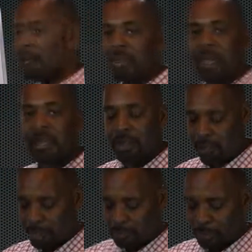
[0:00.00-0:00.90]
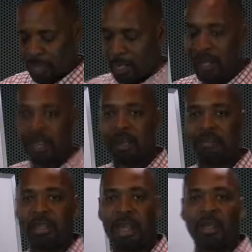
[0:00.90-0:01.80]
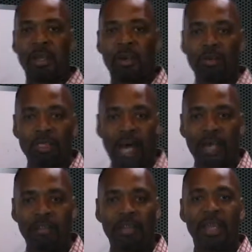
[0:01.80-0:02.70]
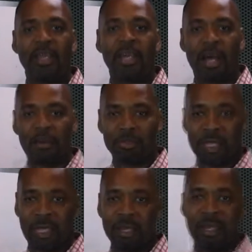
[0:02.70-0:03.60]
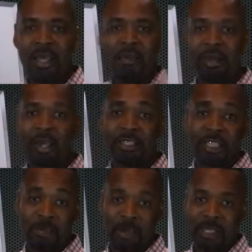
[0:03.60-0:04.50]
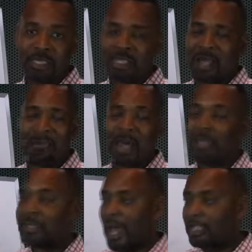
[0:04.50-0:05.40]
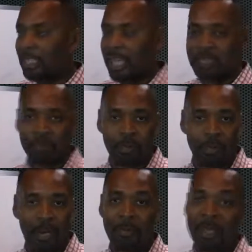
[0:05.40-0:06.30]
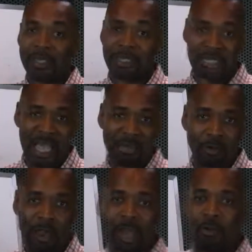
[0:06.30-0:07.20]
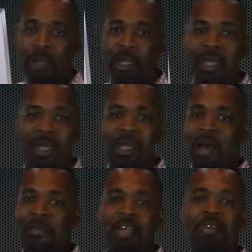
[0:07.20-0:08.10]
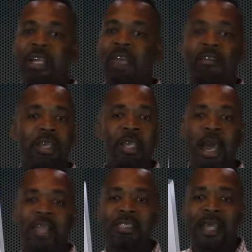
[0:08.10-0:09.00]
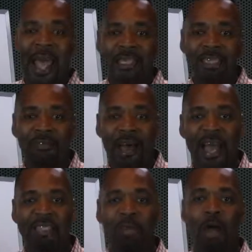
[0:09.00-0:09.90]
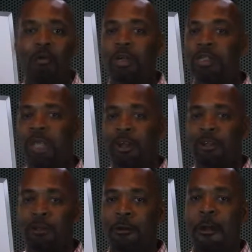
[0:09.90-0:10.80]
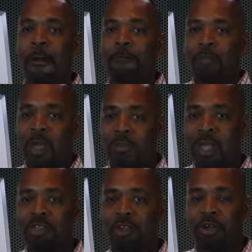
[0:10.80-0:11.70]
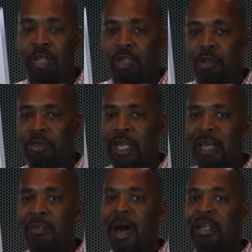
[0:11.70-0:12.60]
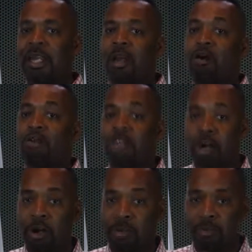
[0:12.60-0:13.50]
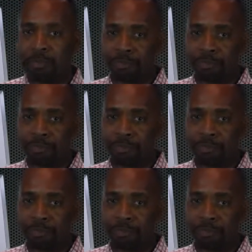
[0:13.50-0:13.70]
everything that you spend, everything that goes out, everything that comes in, because it's a business. I'm not a tax expert. I'll make a disclaimer right quick. I'm not trying to give you any kind of tax advice, but I would tell you that make sure that you think about it long term,